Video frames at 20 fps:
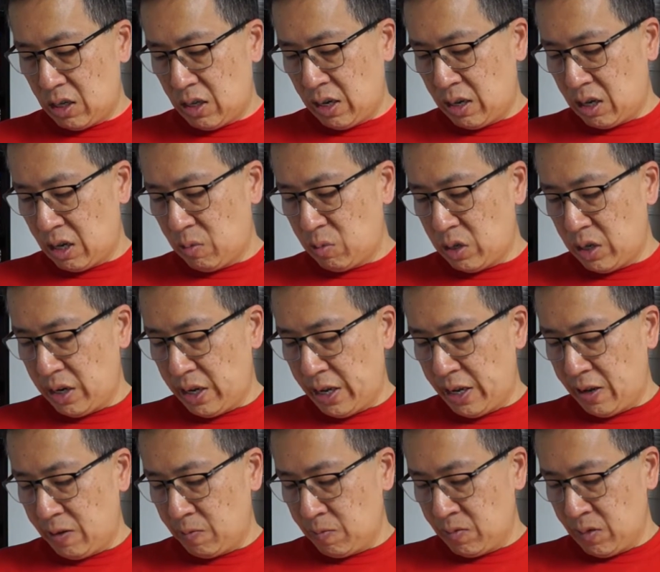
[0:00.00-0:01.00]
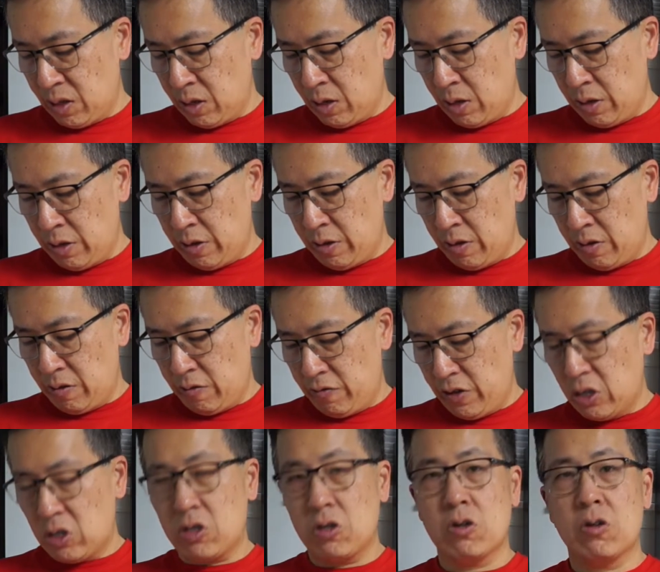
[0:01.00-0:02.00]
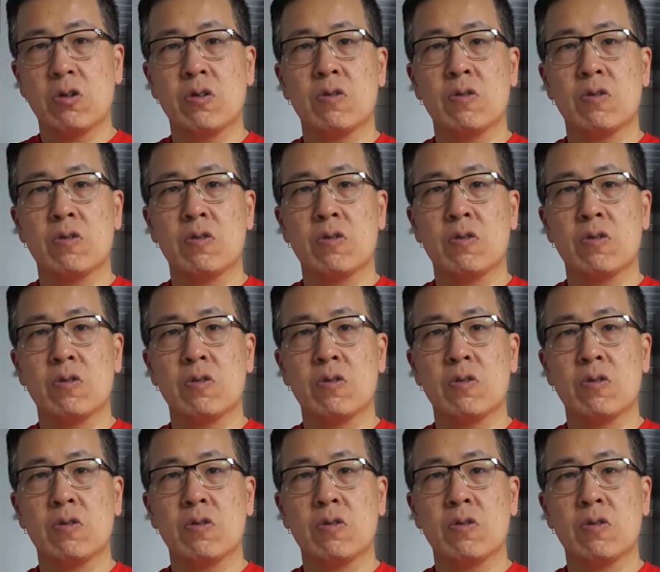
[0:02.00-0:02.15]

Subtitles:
It comes in a feature